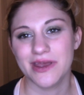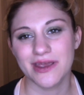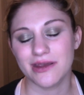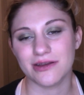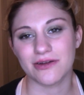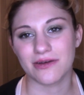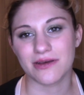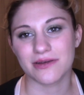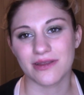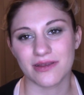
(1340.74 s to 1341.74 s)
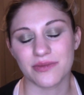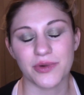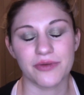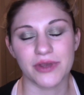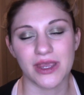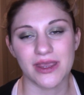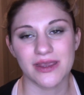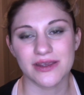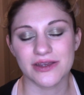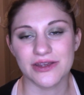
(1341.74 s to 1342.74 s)
you know, that's probably
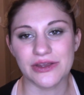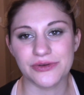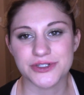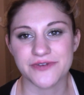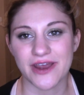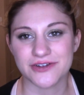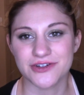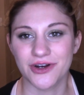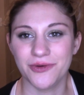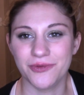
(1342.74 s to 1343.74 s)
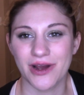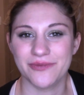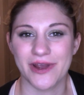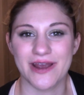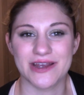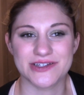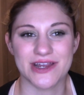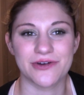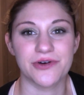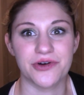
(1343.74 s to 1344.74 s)
a huge factor on why my
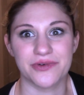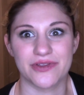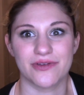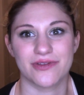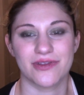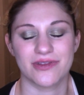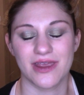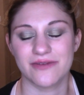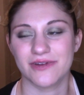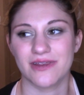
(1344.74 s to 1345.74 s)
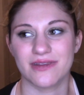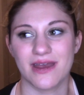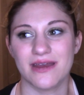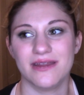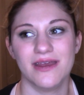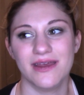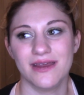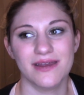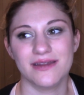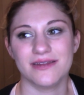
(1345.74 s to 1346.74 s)
eyeshadow always looks the same, because that
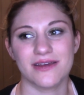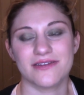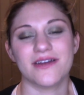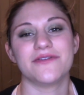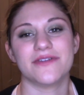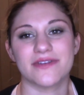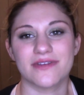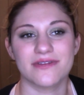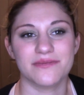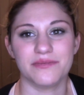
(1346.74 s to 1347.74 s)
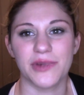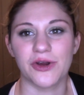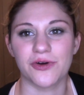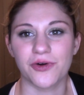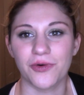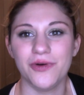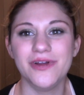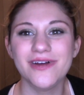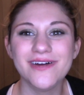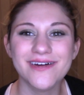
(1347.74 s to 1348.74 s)
stuff is a miracle.
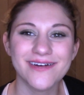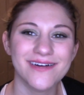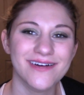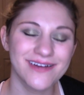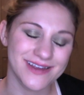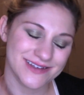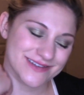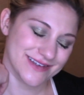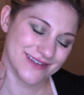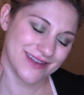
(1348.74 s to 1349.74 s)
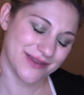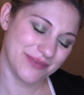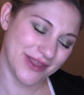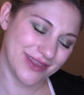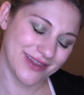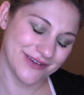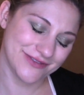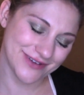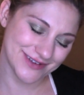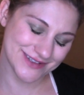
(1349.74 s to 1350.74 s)
It's just
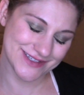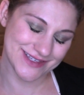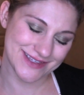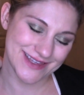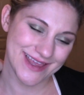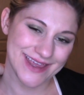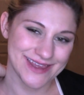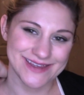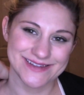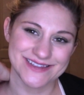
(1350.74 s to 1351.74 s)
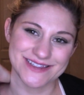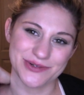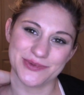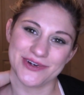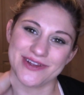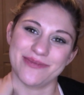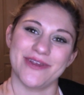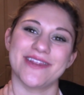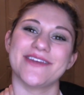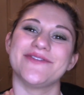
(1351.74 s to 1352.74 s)
expensive. It's just super
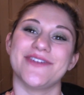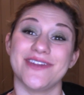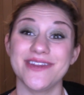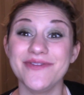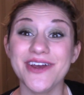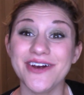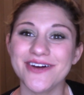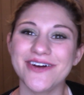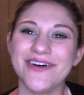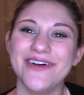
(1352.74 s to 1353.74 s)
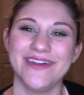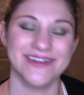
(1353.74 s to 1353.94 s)
expensive. It's a miracle.